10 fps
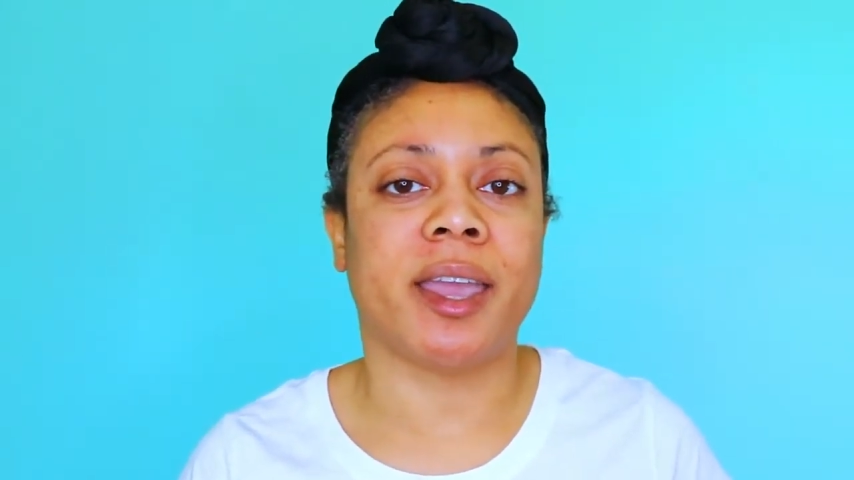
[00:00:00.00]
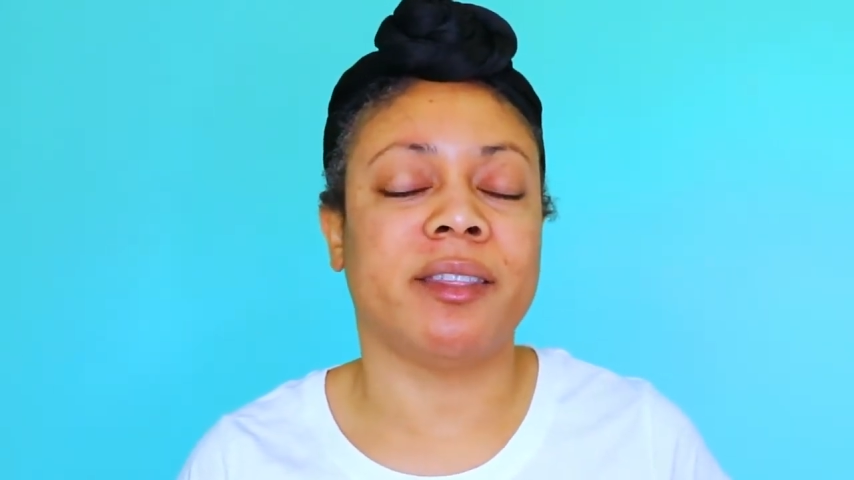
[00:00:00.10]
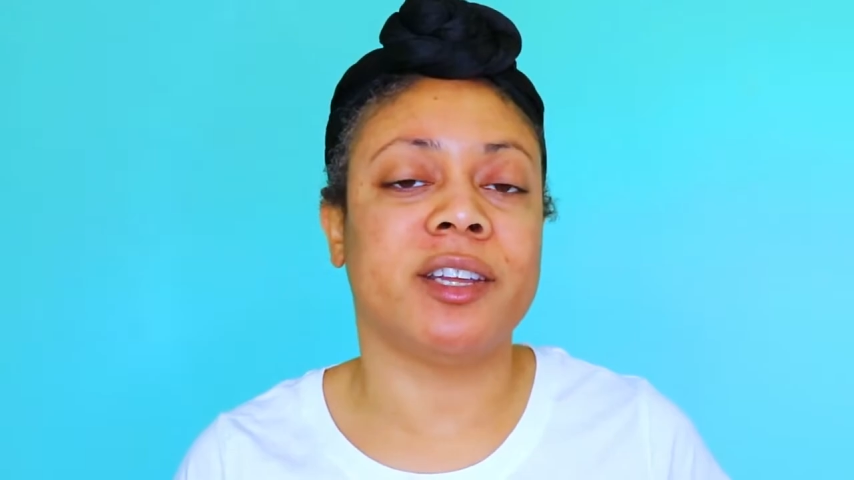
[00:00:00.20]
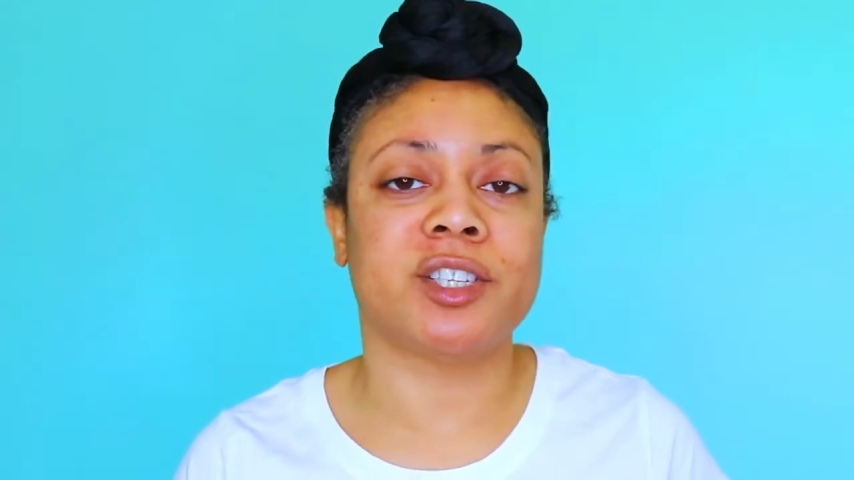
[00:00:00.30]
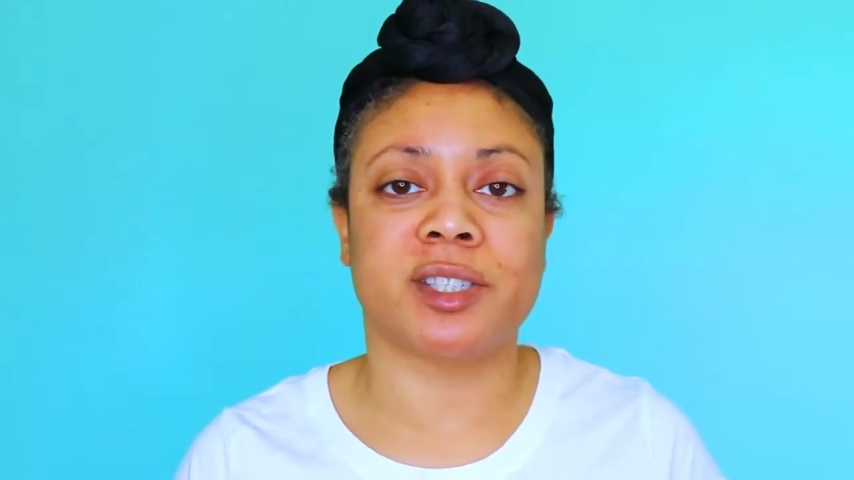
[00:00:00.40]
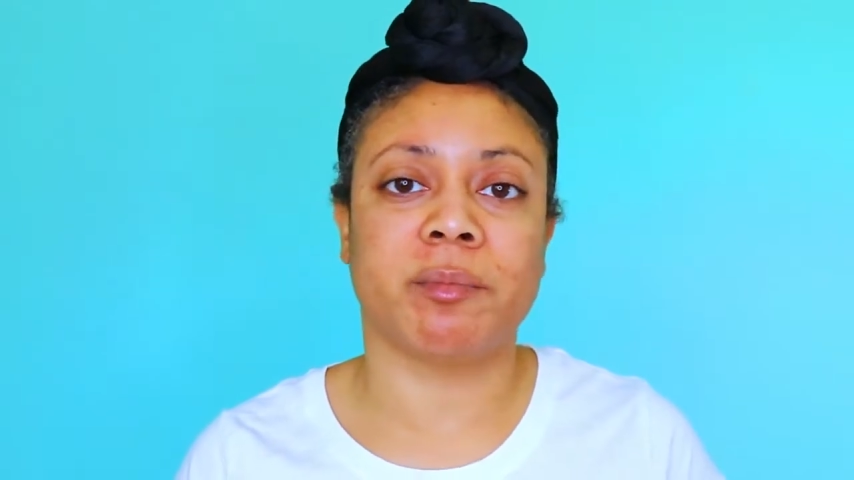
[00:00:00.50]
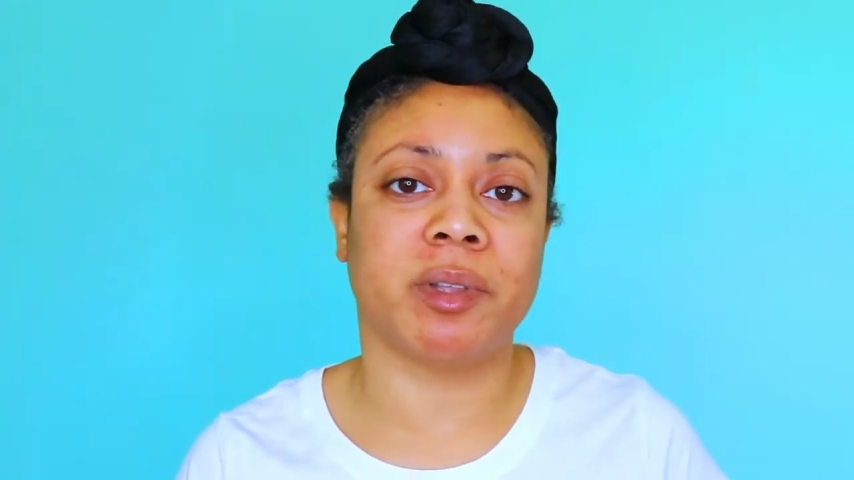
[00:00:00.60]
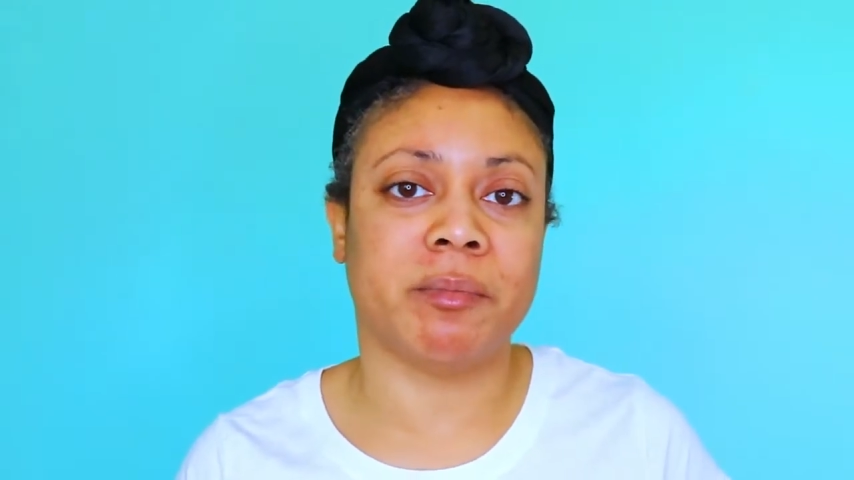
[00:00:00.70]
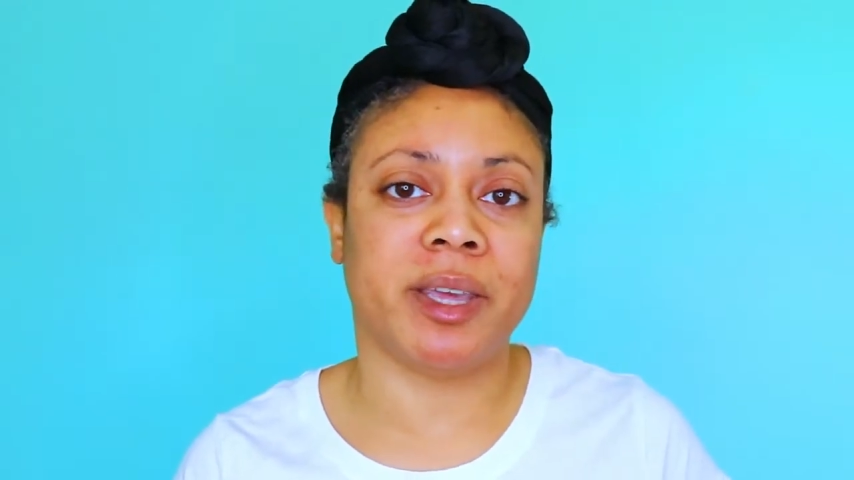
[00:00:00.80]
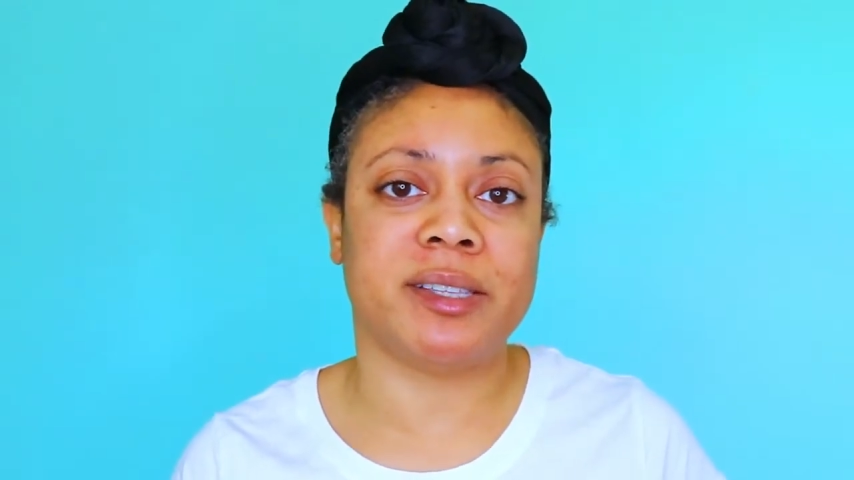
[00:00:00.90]
and that just
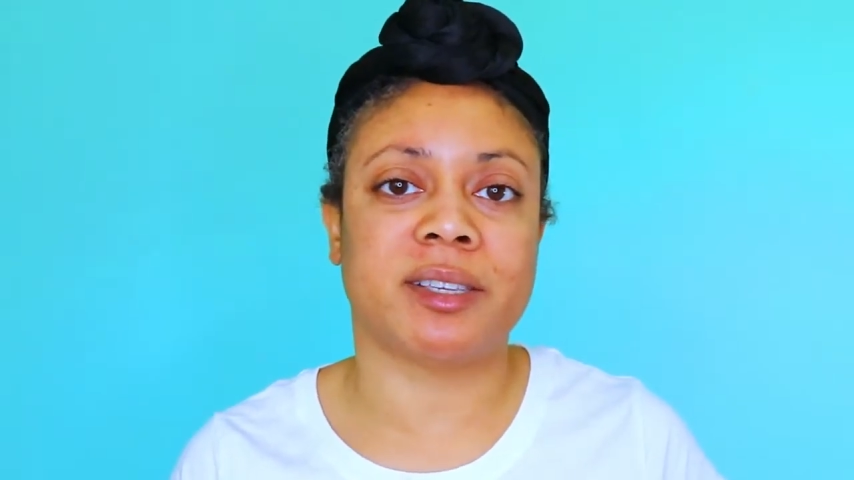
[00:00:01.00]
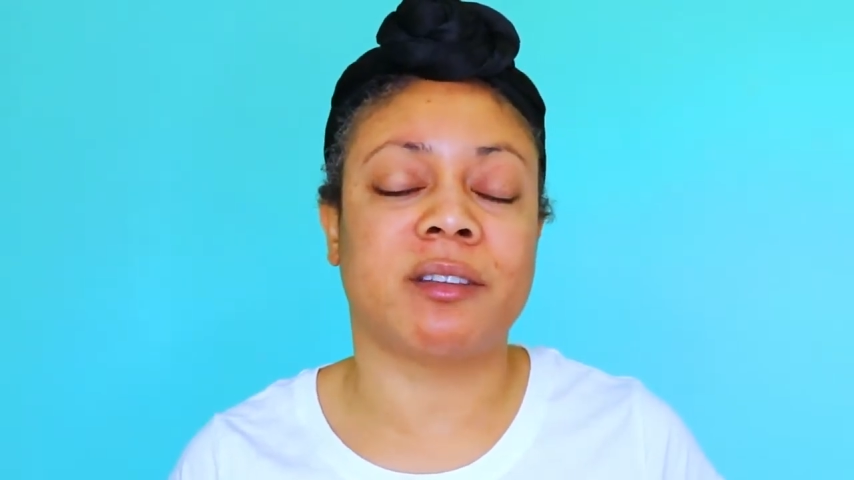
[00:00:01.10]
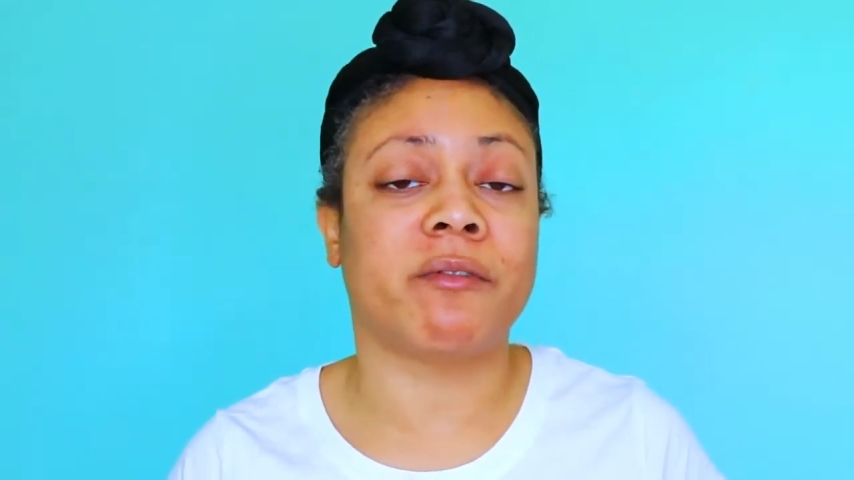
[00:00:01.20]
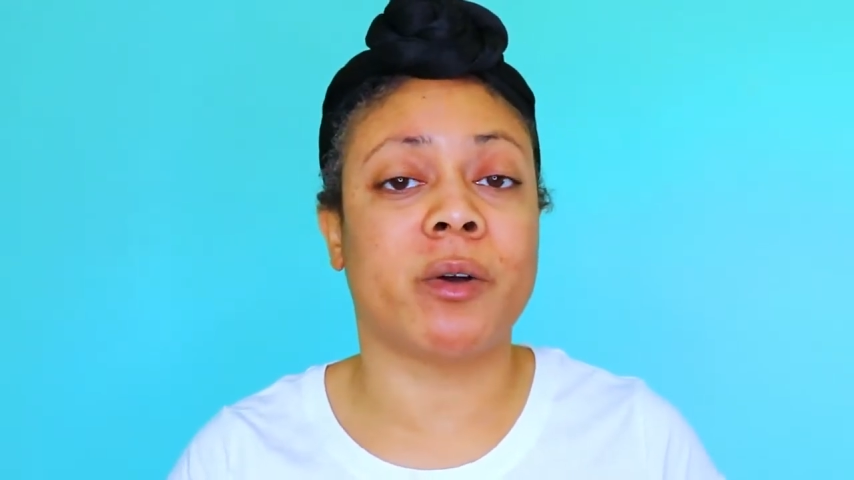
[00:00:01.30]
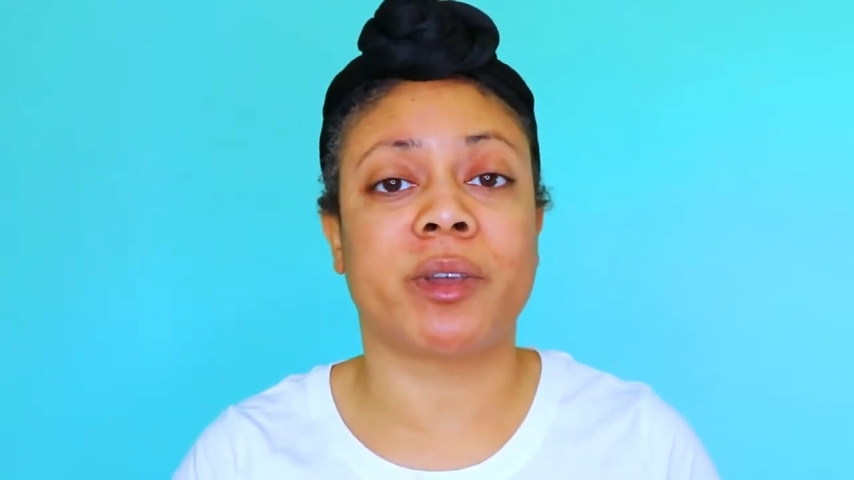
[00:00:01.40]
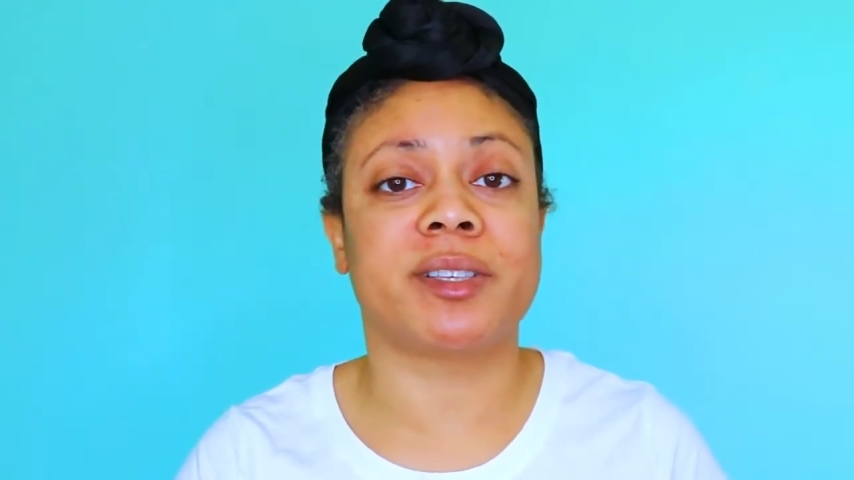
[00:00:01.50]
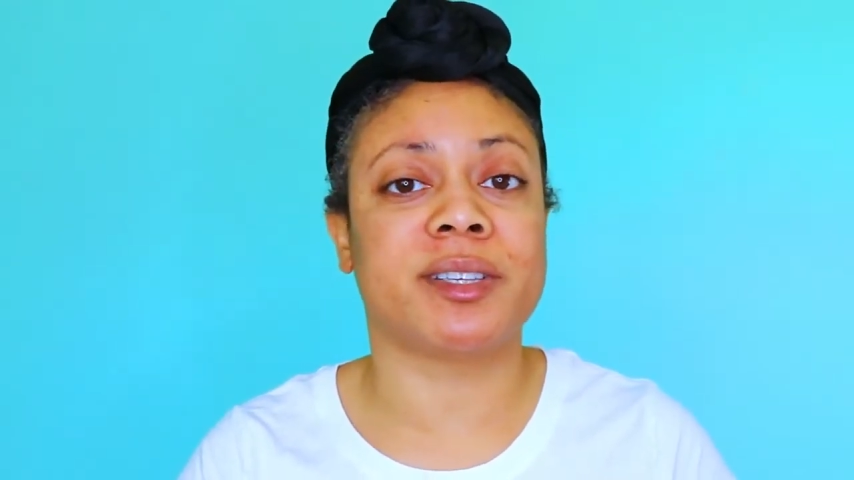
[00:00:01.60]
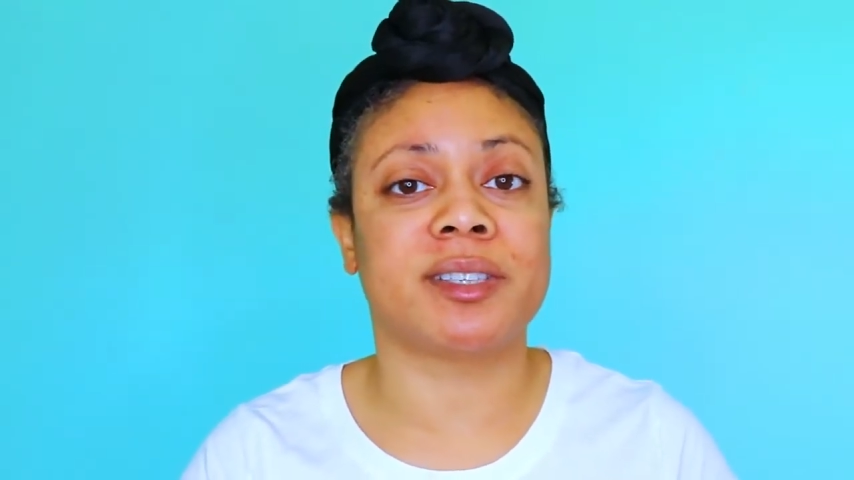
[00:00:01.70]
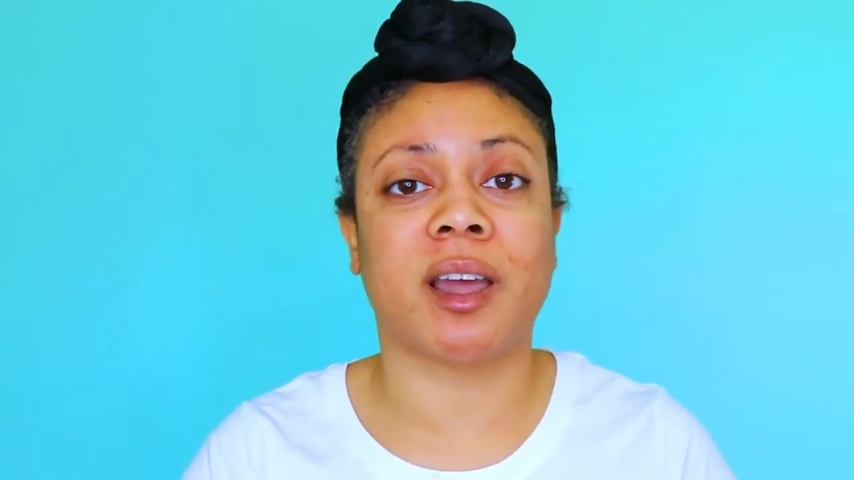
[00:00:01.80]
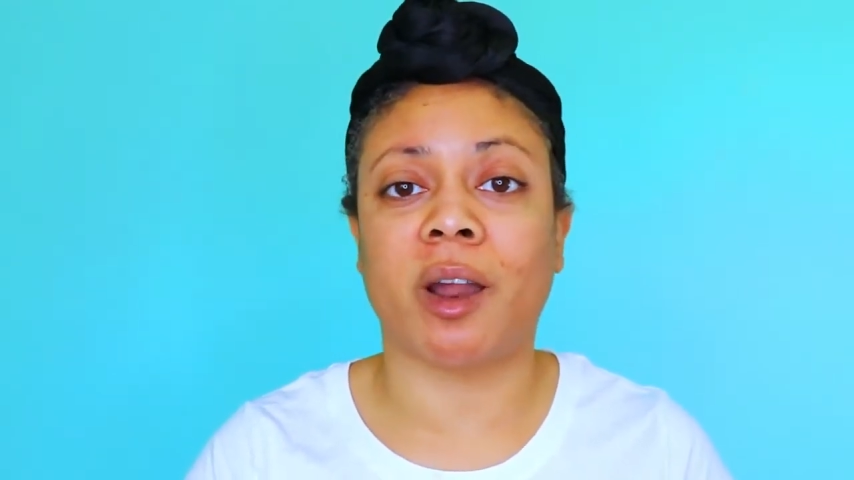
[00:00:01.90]
simply means that the focus
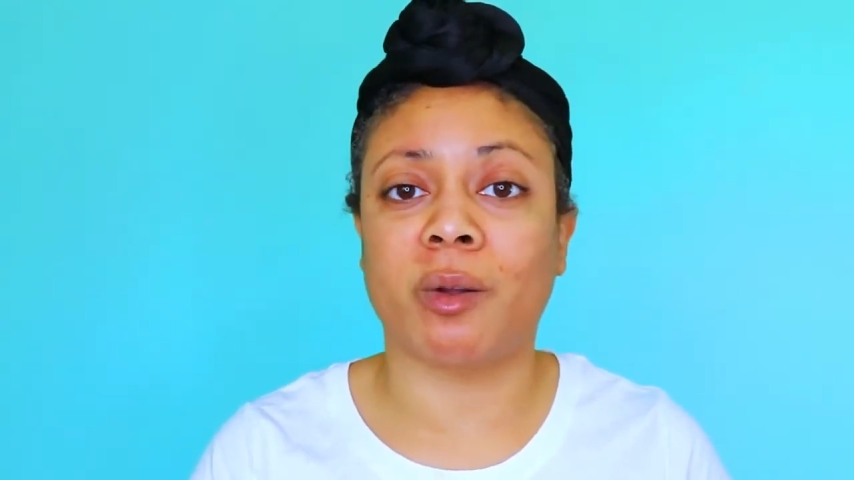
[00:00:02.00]
is not